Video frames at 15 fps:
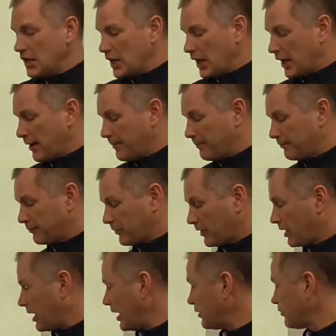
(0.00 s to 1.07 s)

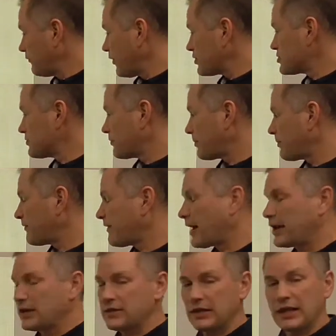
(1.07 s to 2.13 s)
and you've also
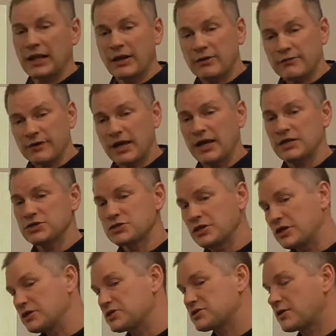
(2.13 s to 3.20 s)
provided the clarification
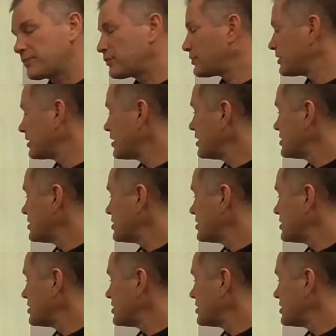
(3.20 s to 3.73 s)
and the summary